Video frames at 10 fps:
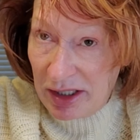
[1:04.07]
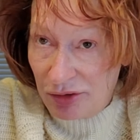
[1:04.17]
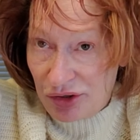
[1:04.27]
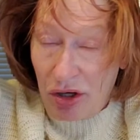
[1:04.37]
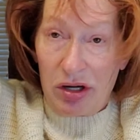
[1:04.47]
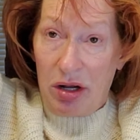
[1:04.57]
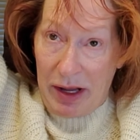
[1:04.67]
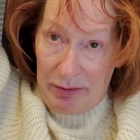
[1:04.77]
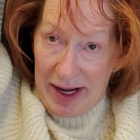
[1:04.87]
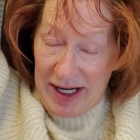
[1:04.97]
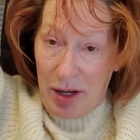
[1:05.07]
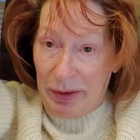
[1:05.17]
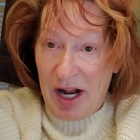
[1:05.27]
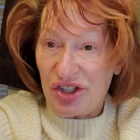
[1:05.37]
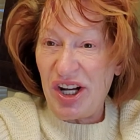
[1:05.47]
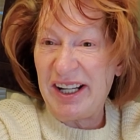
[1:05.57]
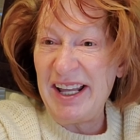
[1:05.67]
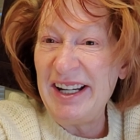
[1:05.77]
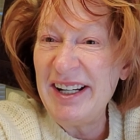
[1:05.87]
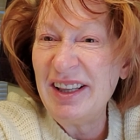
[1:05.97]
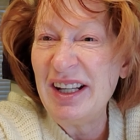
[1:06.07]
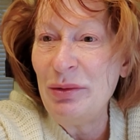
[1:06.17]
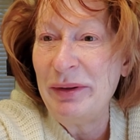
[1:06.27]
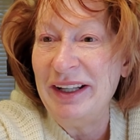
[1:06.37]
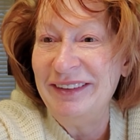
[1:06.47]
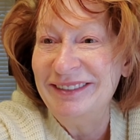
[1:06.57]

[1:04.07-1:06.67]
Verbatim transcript: go start on my makeup, and I'll check it in a little bit.